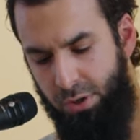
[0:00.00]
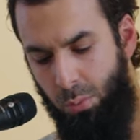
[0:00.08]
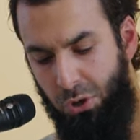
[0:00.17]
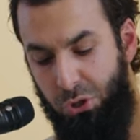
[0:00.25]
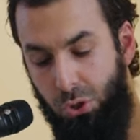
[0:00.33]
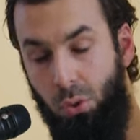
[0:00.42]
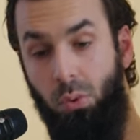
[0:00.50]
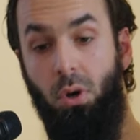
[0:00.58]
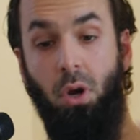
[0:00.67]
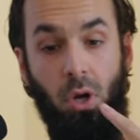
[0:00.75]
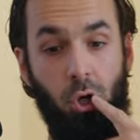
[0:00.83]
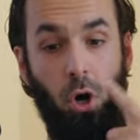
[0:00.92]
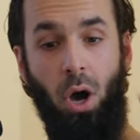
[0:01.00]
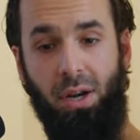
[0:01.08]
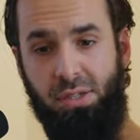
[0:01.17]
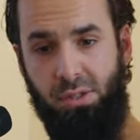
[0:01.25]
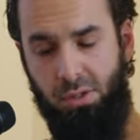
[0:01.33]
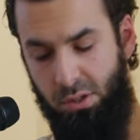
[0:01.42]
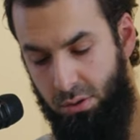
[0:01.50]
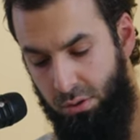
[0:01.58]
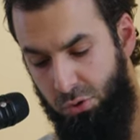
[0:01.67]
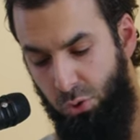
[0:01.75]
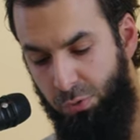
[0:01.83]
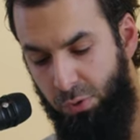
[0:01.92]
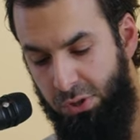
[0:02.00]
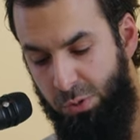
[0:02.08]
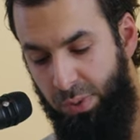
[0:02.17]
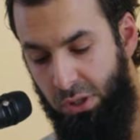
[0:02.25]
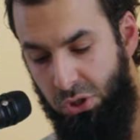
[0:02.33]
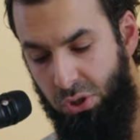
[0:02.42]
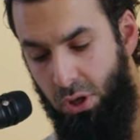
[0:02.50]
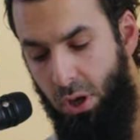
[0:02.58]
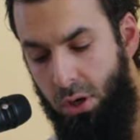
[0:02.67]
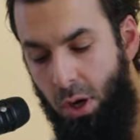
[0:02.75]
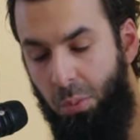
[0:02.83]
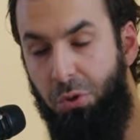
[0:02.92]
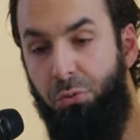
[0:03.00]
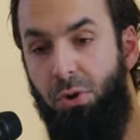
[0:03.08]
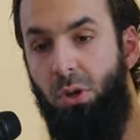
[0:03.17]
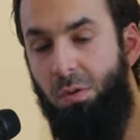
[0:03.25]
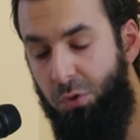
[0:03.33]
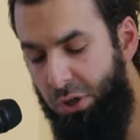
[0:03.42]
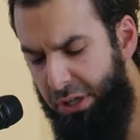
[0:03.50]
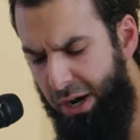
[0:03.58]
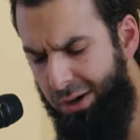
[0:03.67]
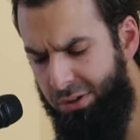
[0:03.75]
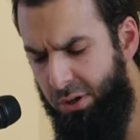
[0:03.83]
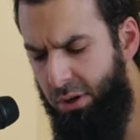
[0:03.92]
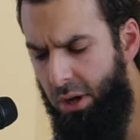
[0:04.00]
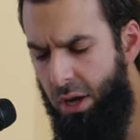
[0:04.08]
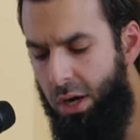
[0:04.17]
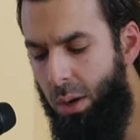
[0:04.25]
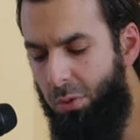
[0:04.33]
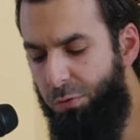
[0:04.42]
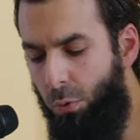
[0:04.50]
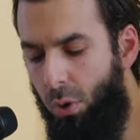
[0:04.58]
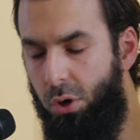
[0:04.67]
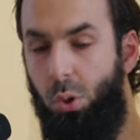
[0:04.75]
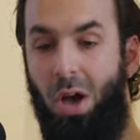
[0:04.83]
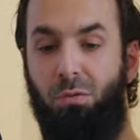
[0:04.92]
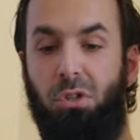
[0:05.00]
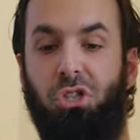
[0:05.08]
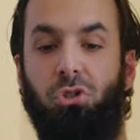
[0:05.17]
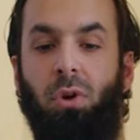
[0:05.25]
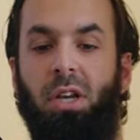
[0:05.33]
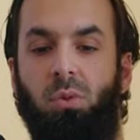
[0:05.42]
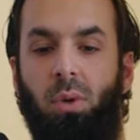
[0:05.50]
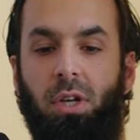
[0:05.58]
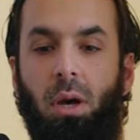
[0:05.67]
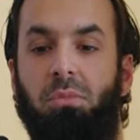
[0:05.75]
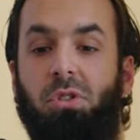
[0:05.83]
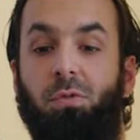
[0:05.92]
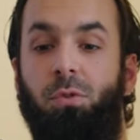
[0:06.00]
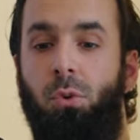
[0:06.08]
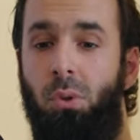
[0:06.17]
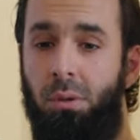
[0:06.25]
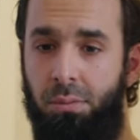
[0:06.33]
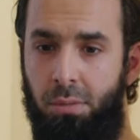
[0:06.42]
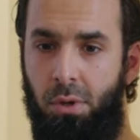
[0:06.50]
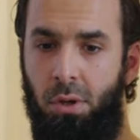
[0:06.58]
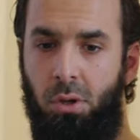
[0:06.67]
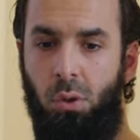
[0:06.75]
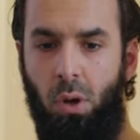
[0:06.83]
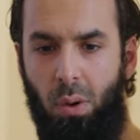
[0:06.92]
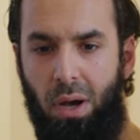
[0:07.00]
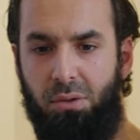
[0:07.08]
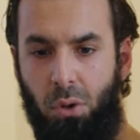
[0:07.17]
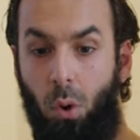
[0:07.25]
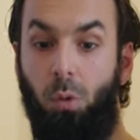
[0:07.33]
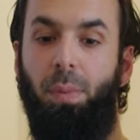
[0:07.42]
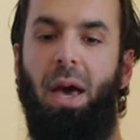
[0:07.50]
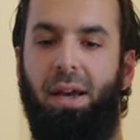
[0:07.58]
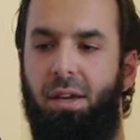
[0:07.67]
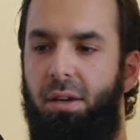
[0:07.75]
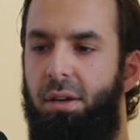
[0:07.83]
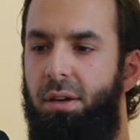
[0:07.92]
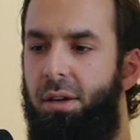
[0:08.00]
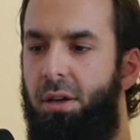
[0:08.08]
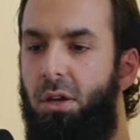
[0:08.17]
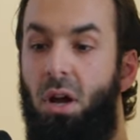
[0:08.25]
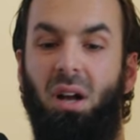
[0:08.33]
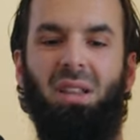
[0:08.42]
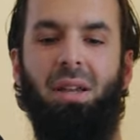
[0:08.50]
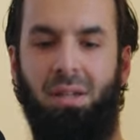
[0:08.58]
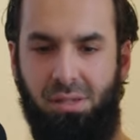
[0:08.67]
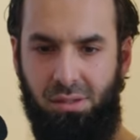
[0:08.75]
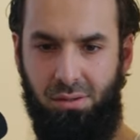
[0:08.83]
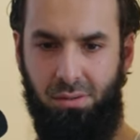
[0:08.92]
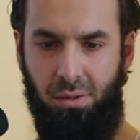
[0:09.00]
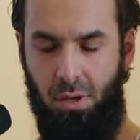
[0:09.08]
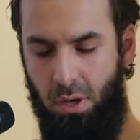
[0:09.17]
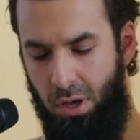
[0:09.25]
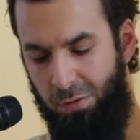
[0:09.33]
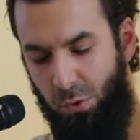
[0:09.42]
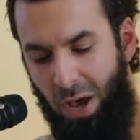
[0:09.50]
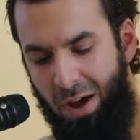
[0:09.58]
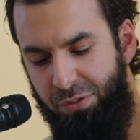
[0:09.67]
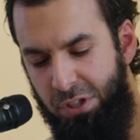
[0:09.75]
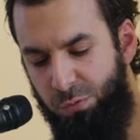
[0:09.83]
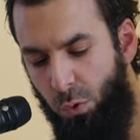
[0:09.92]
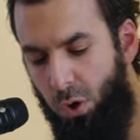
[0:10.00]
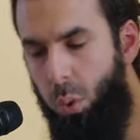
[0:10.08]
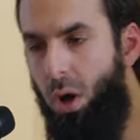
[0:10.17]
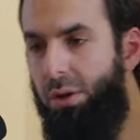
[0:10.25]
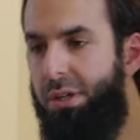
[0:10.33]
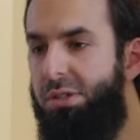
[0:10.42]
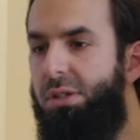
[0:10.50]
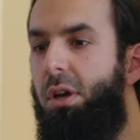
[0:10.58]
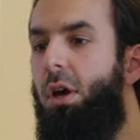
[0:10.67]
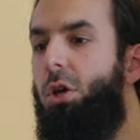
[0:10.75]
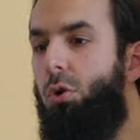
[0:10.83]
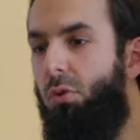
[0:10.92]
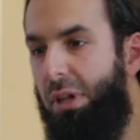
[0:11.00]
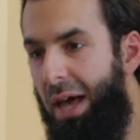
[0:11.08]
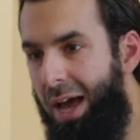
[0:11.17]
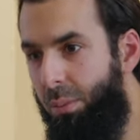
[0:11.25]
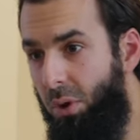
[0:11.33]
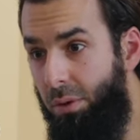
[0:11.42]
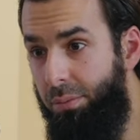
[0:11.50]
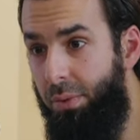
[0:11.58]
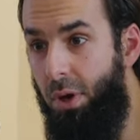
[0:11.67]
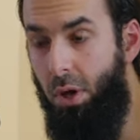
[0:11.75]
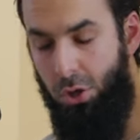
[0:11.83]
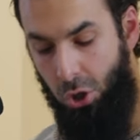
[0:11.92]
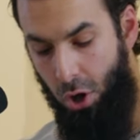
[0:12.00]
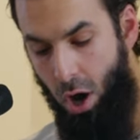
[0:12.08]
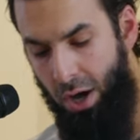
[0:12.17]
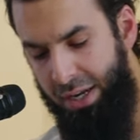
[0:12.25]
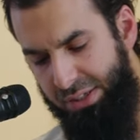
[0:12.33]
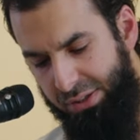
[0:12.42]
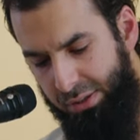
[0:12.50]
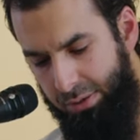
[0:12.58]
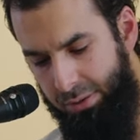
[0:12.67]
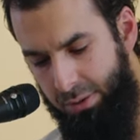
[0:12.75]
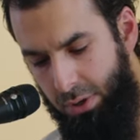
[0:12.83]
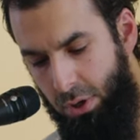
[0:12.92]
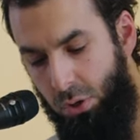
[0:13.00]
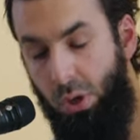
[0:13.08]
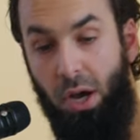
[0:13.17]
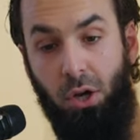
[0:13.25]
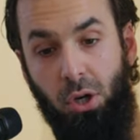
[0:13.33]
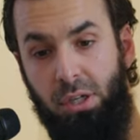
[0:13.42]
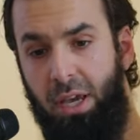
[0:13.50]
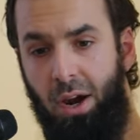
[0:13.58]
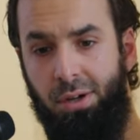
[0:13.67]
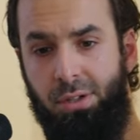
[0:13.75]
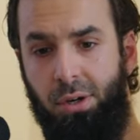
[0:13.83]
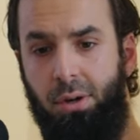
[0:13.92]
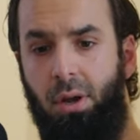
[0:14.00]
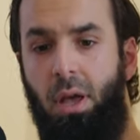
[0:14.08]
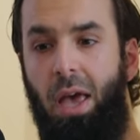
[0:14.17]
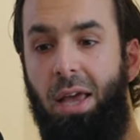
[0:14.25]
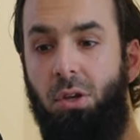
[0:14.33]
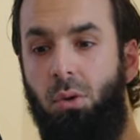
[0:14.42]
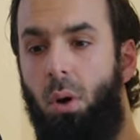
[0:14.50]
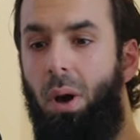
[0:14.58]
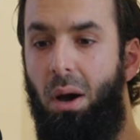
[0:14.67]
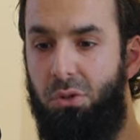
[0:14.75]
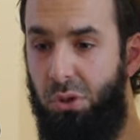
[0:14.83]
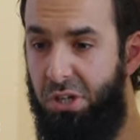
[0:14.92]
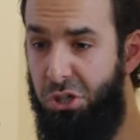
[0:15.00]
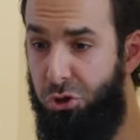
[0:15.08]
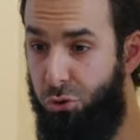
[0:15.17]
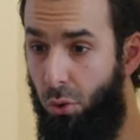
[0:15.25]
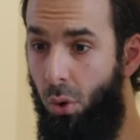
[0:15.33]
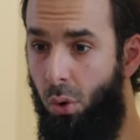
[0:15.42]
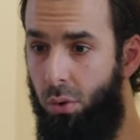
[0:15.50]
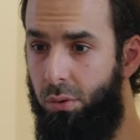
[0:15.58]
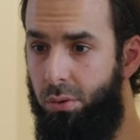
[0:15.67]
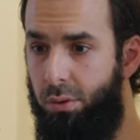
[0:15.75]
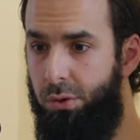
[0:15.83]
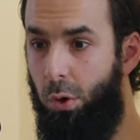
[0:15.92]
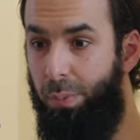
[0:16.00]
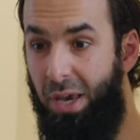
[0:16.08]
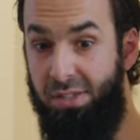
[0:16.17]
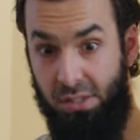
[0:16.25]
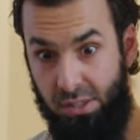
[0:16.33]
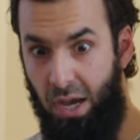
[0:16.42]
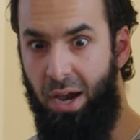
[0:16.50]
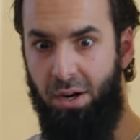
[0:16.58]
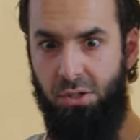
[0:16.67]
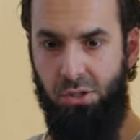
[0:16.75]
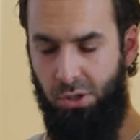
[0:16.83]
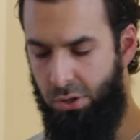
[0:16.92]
Number two, you're honest, truthful in speech. Number three, you have good character. And number four, you have restraint when it comes to food. You know how to hold back. You're not gluttonous. If you have these four qualities, you're reliable, you're honest, you got good character, and you know how to control your base desires.